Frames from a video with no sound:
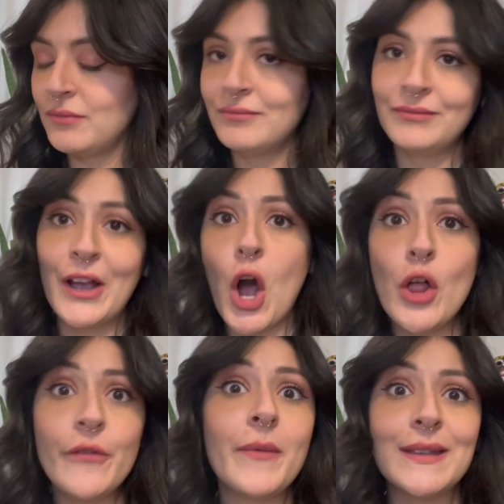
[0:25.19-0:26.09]
like all
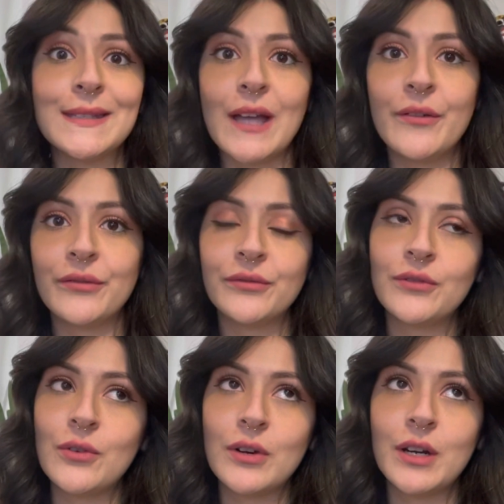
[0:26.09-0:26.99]
of my stuff,
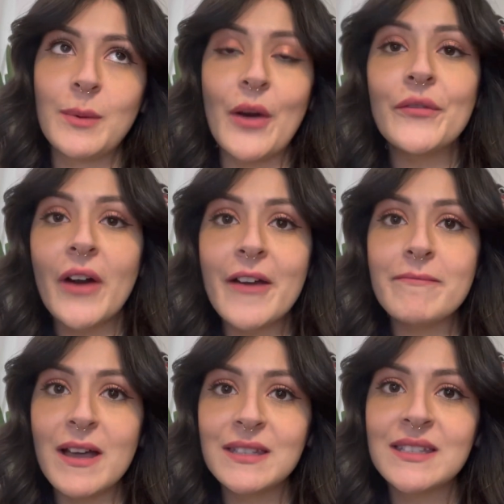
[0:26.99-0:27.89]
for about 5
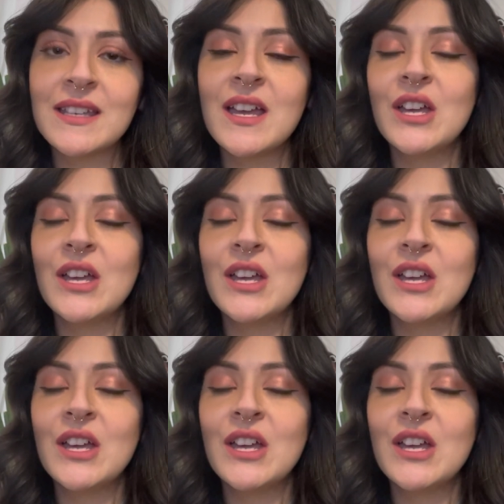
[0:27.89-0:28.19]
months.